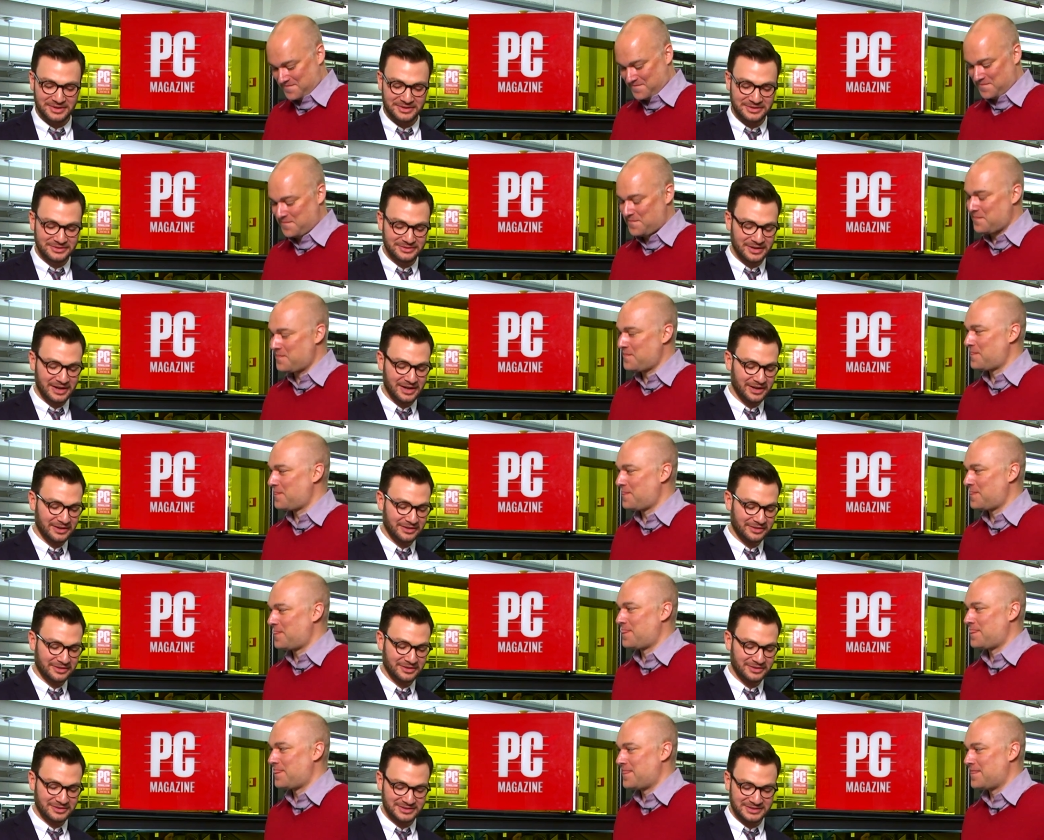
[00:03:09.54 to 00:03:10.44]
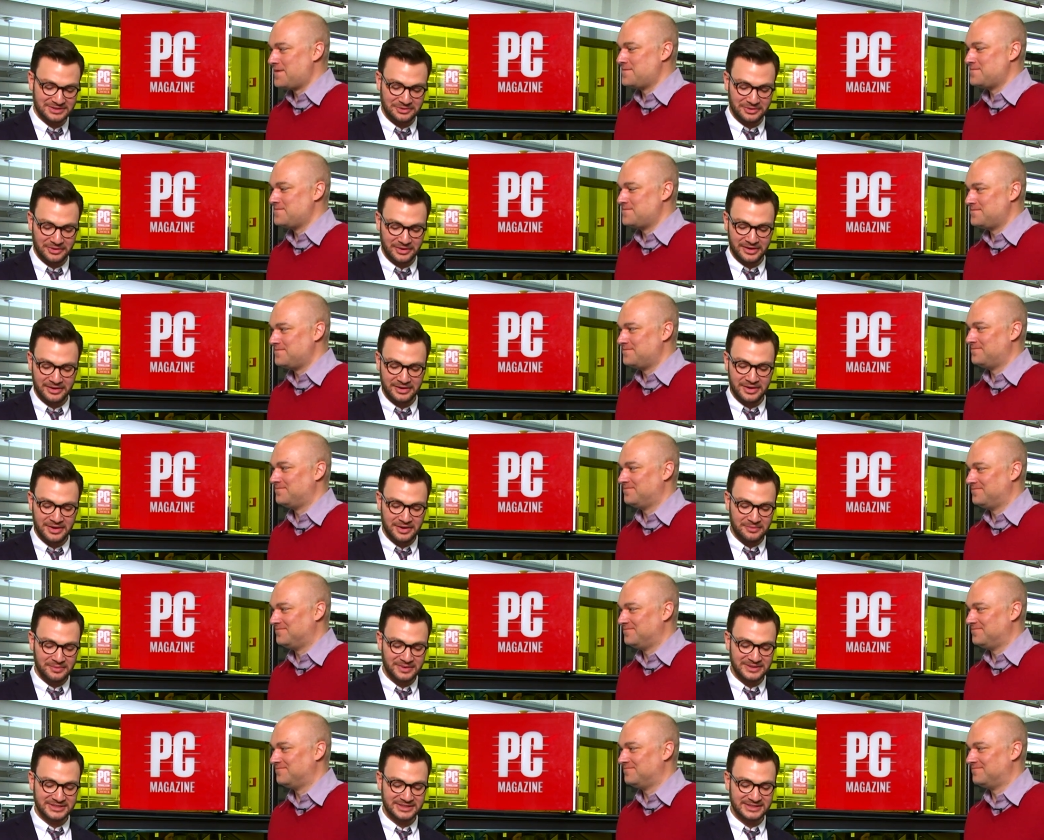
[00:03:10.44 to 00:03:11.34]
Speaker 1: our new uh, third story,
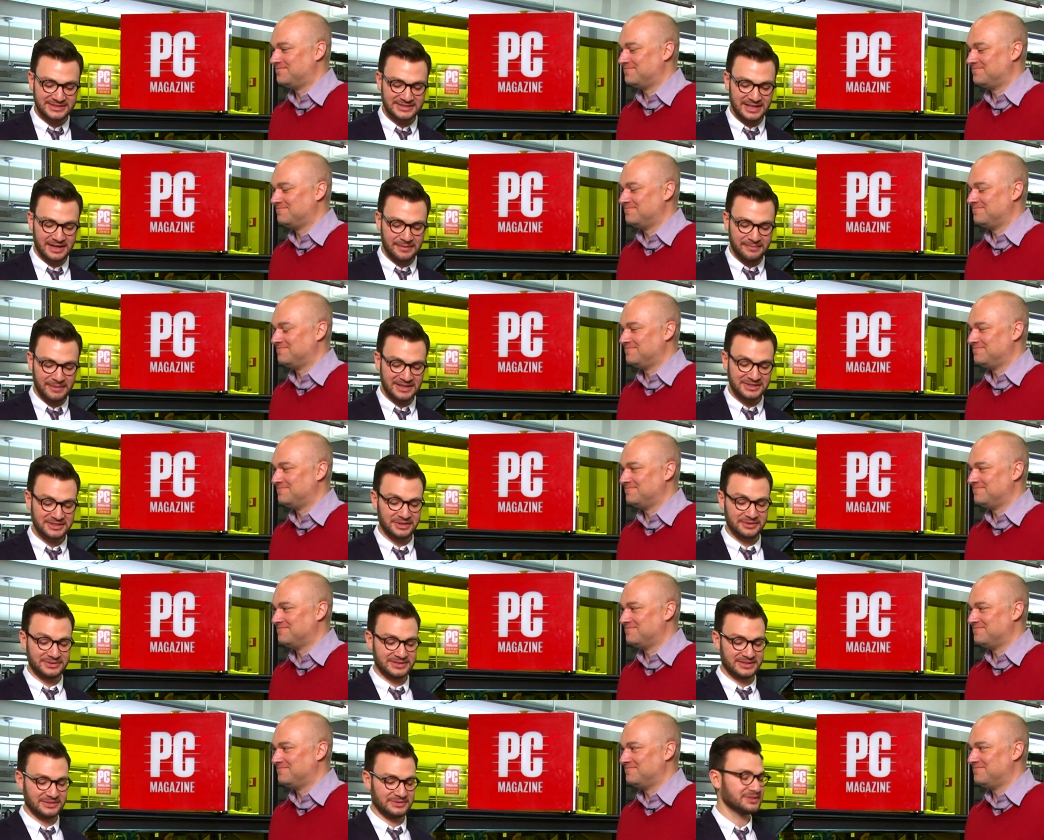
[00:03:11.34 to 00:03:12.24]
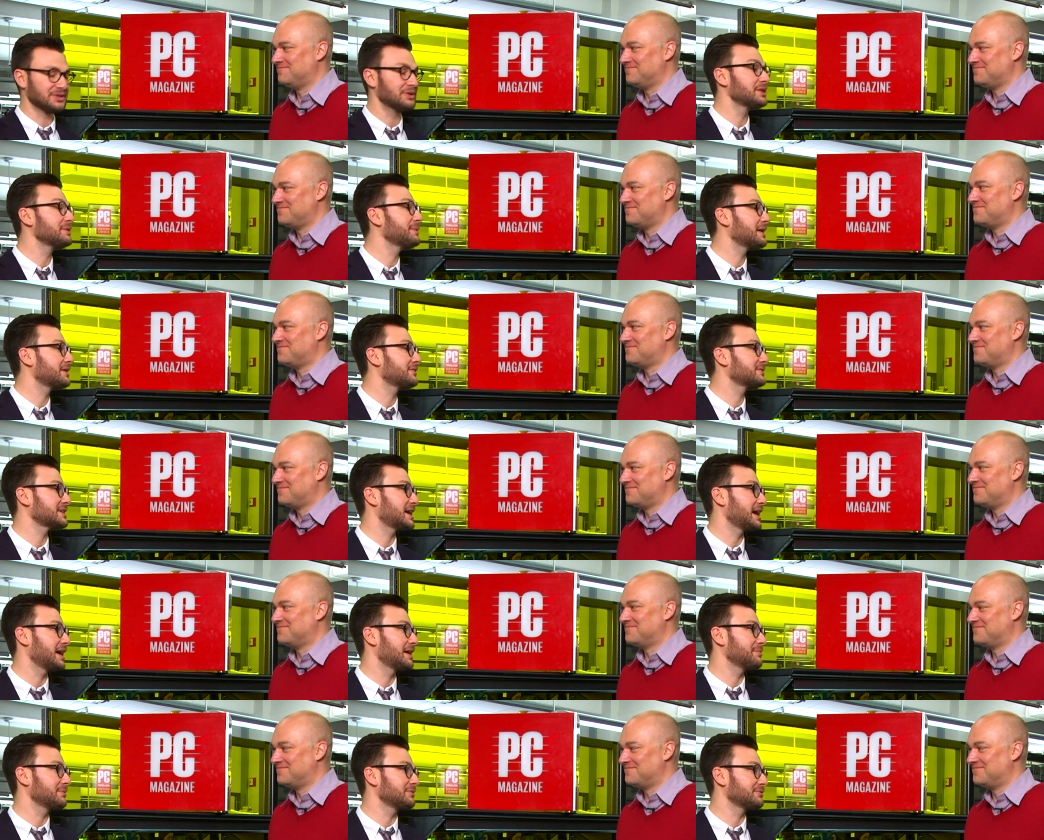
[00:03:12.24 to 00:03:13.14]
which is um, actually it was, it was only a matter of
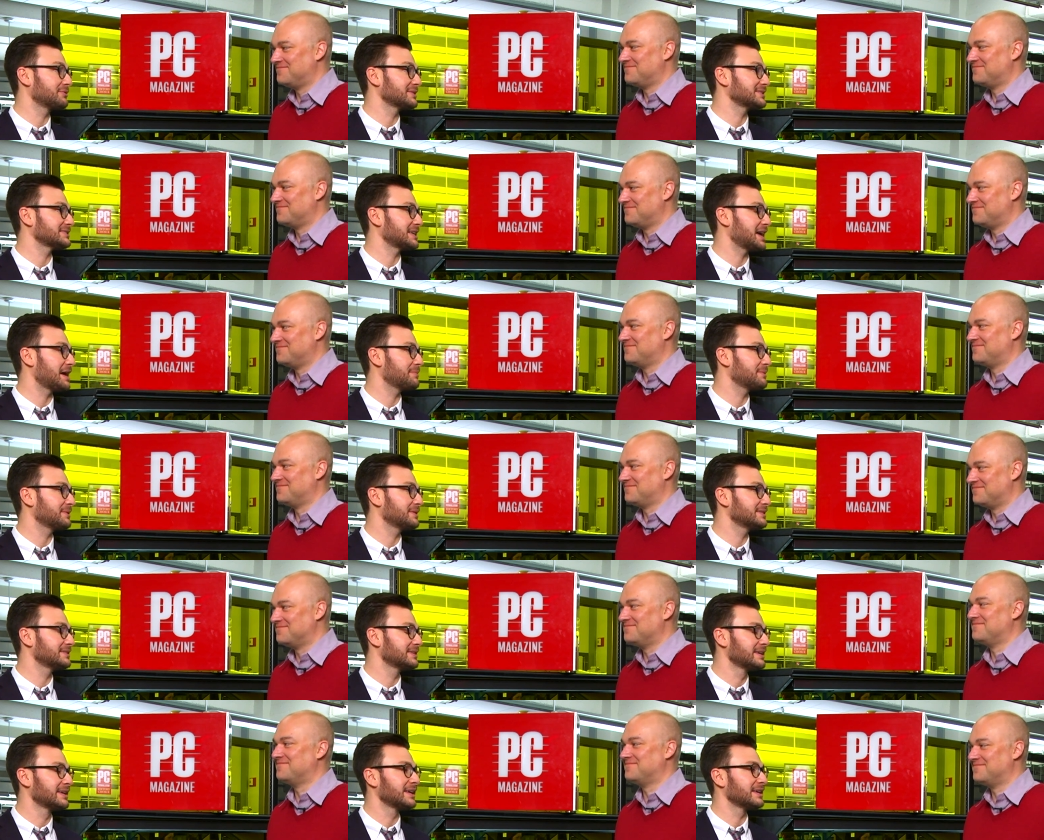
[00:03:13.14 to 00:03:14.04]
time before this happened.